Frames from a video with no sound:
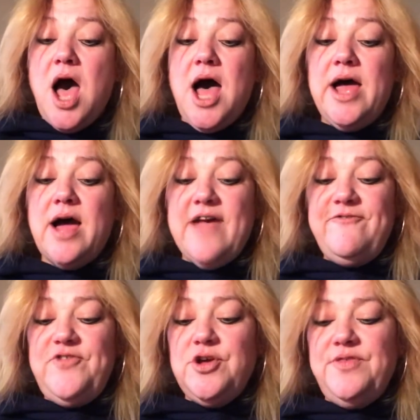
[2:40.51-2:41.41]
uh, I
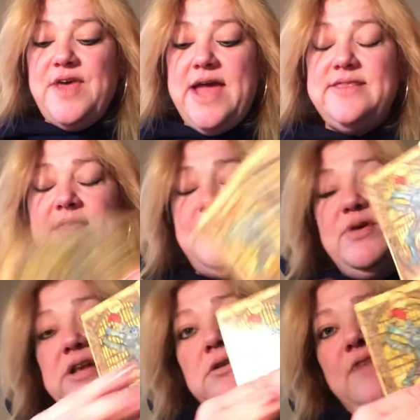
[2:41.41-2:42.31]
feel that they've
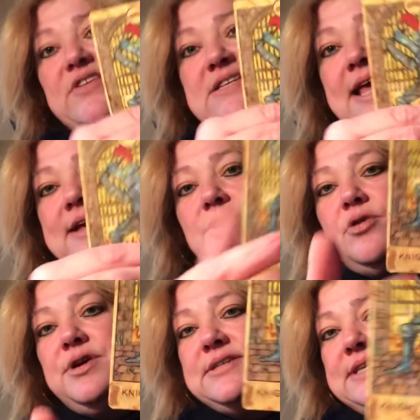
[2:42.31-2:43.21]
been, if you take
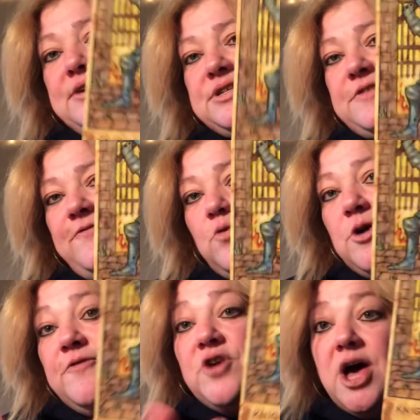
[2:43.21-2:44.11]
notice, here's the
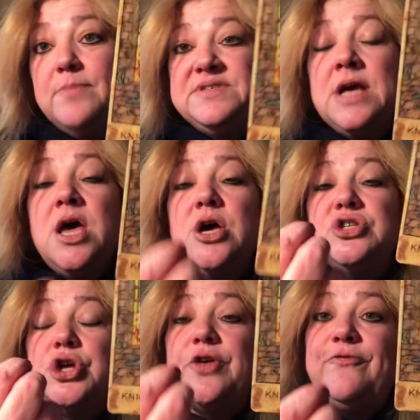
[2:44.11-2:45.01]
Four of Cups.
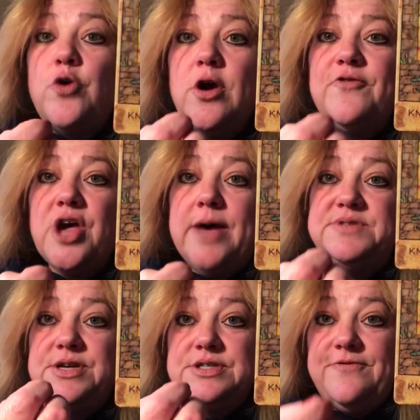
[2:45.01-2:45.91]
So the Four of
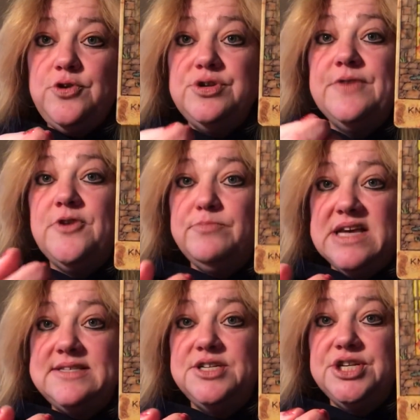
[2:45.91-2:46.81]
Cups, there's a few different
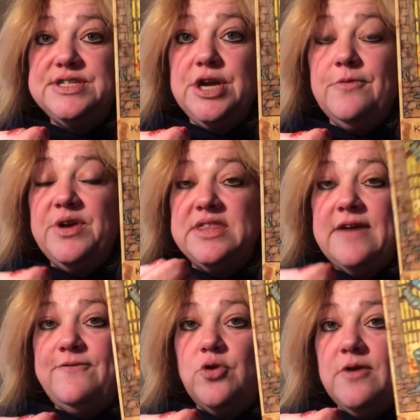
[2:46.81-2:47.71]
messages here with
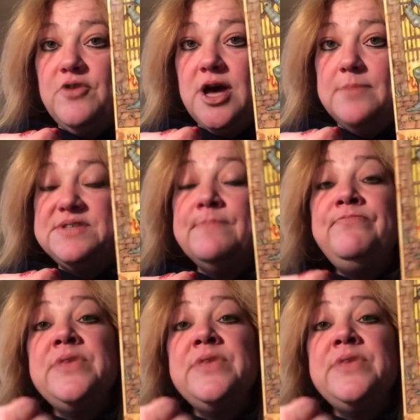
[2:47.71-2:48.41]
that Four of Cups.